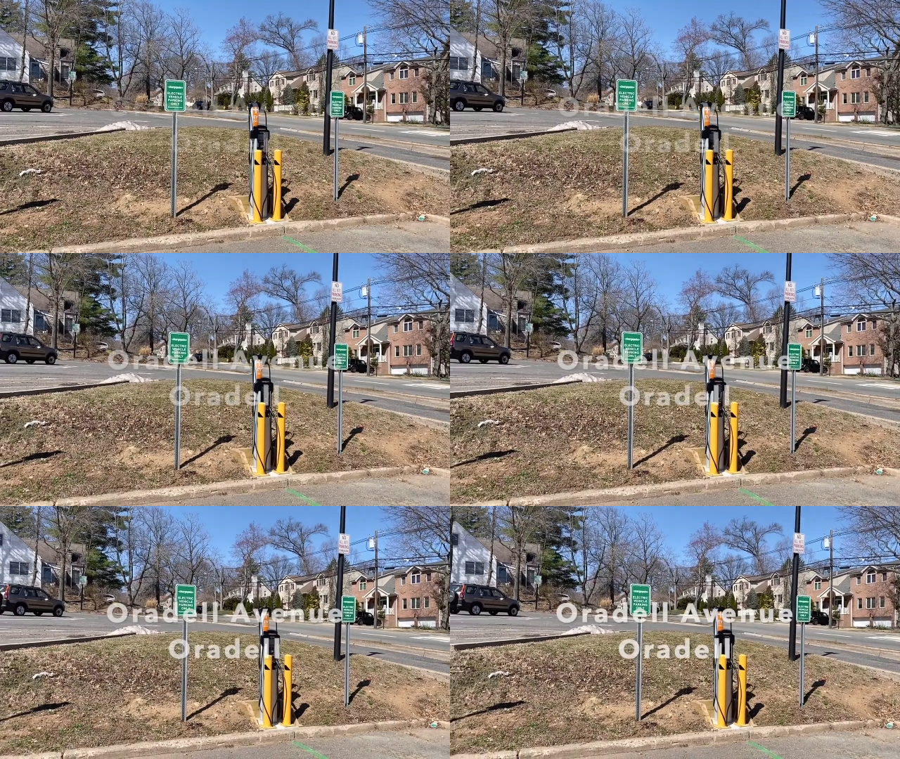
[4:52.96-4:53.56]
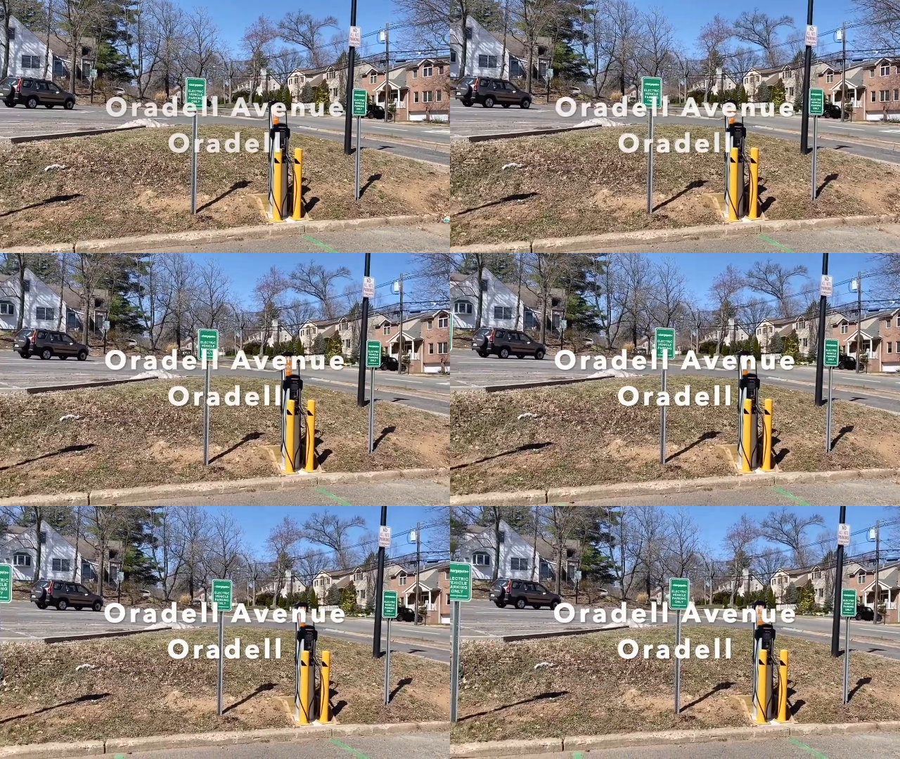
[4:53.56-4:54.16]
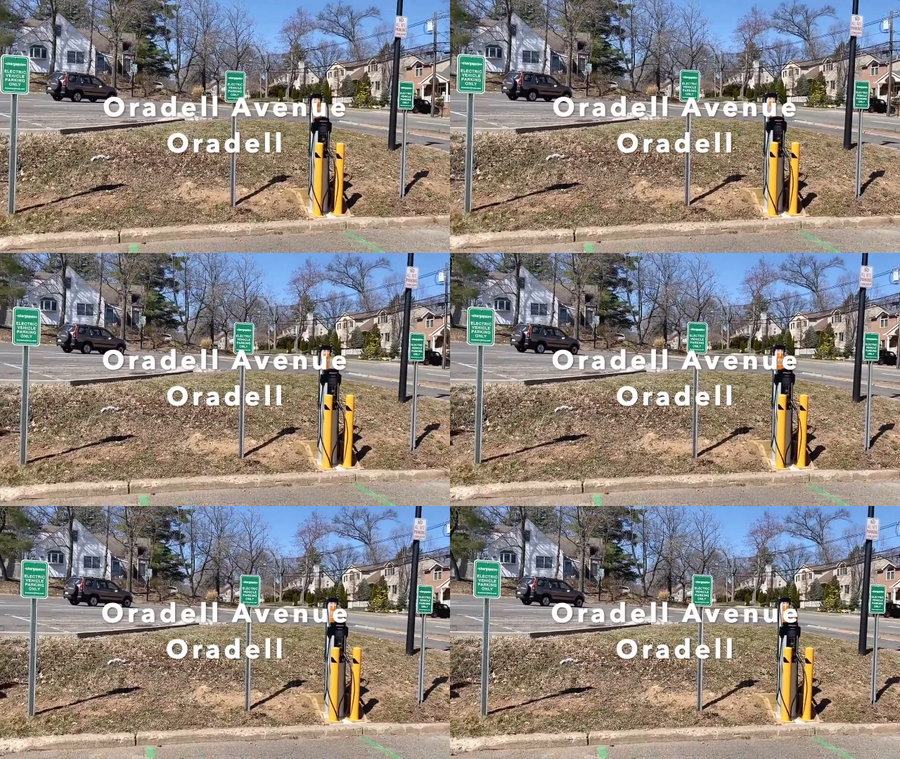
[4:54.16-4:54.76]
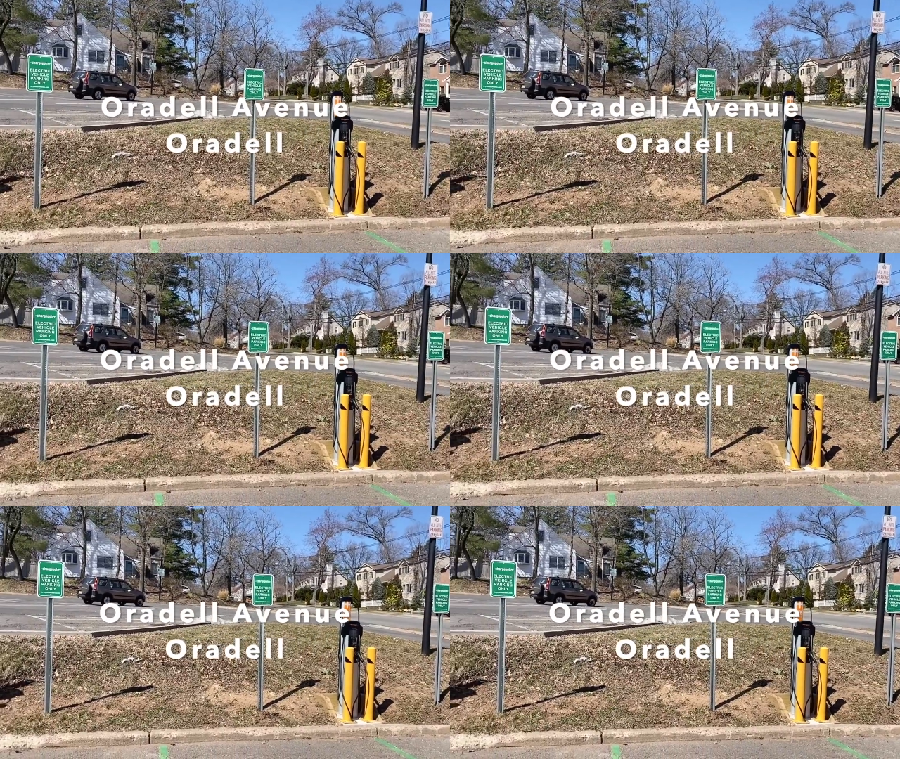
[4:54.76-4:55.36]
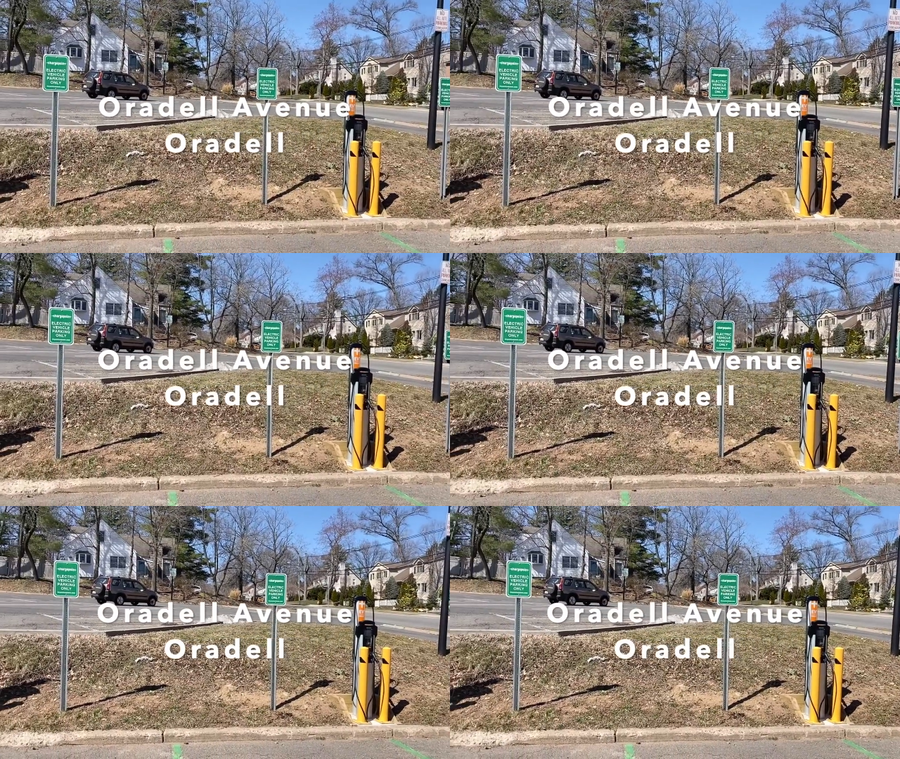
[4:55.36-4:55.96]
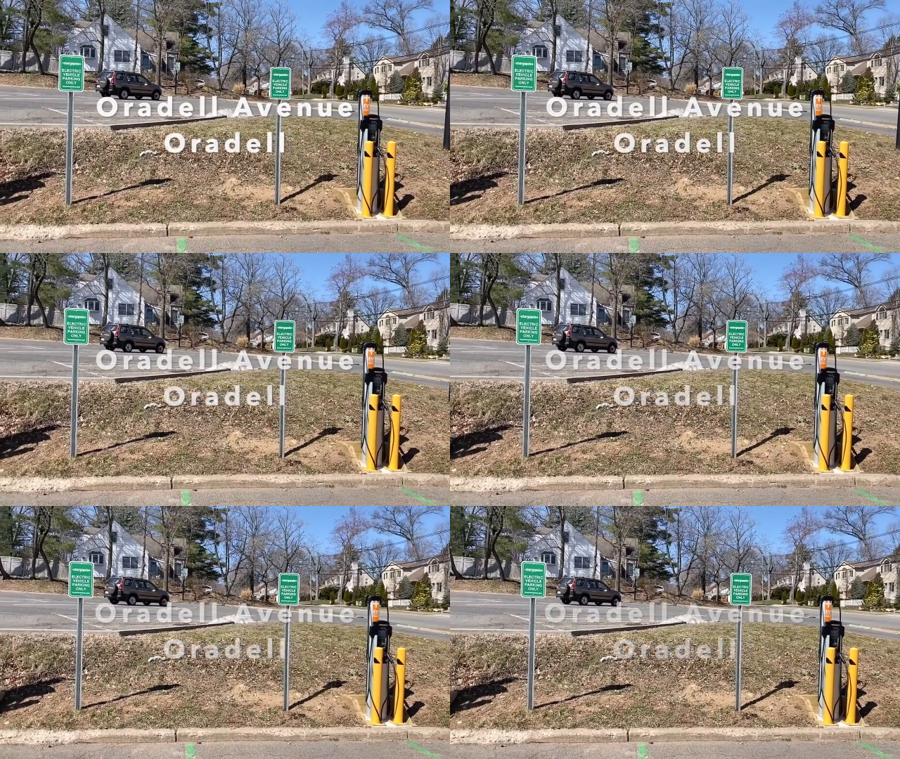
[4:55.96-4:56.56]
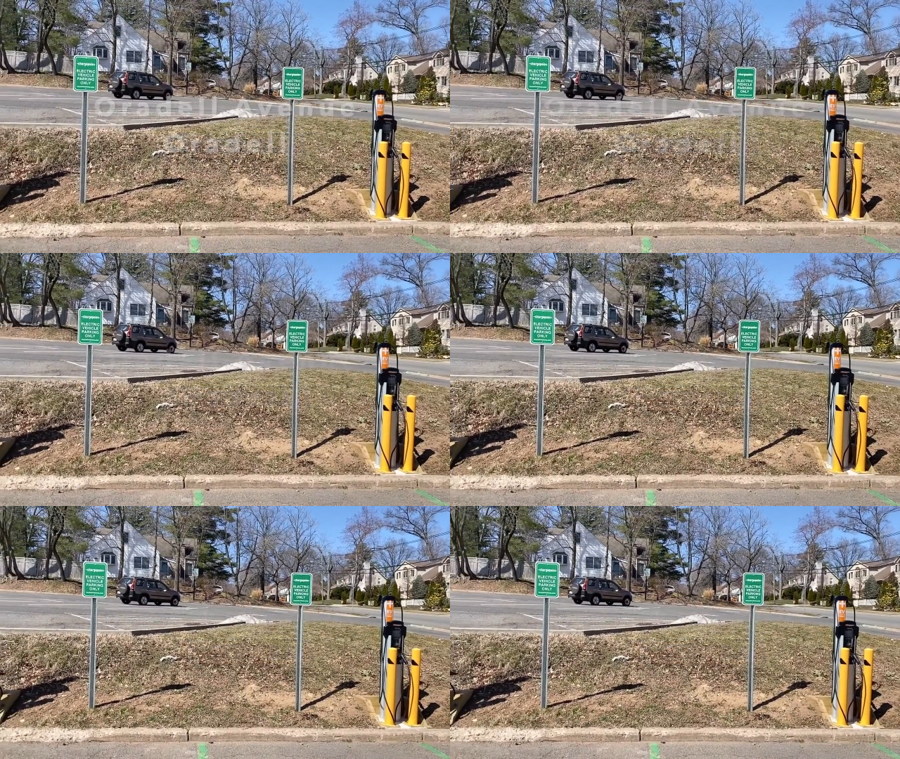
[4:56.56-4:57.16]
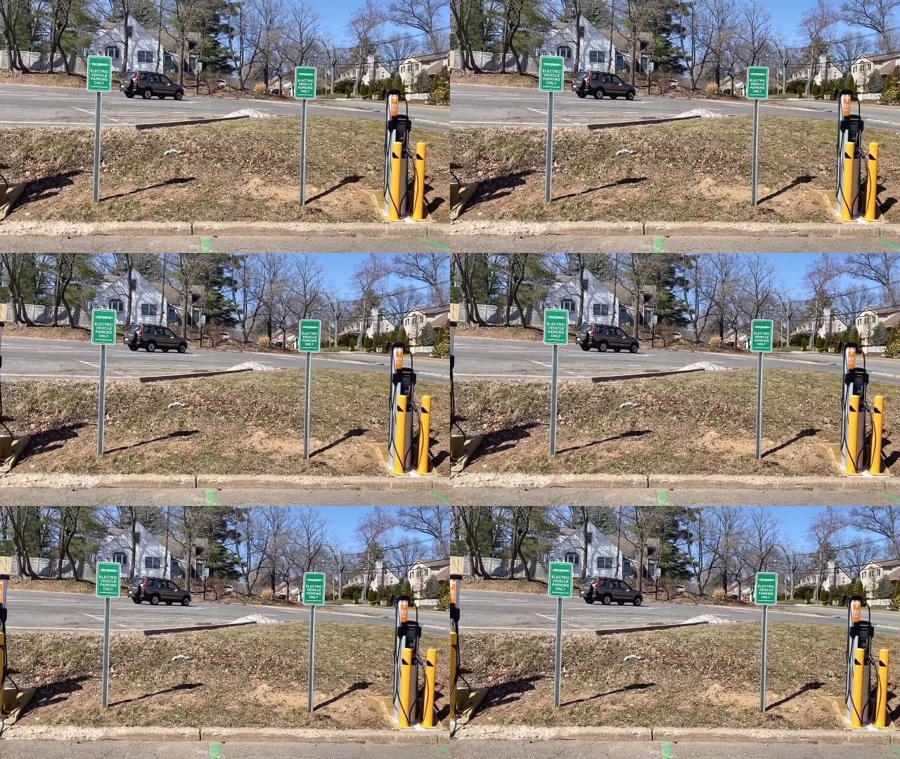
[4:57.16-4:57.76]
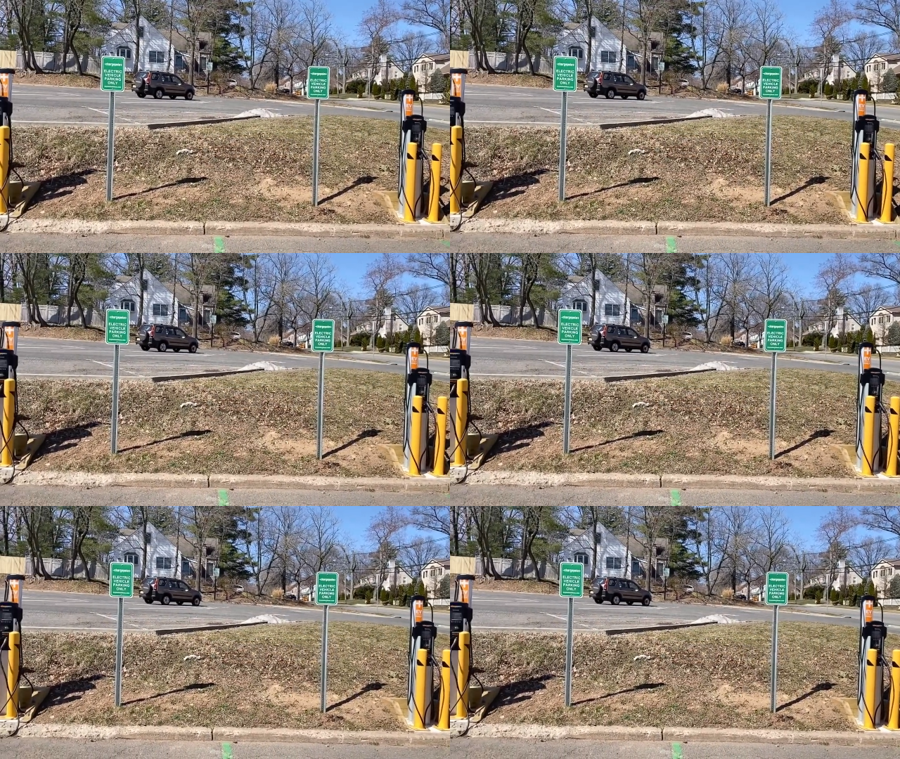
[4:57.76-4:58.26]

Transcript: [unreadable: no face in view]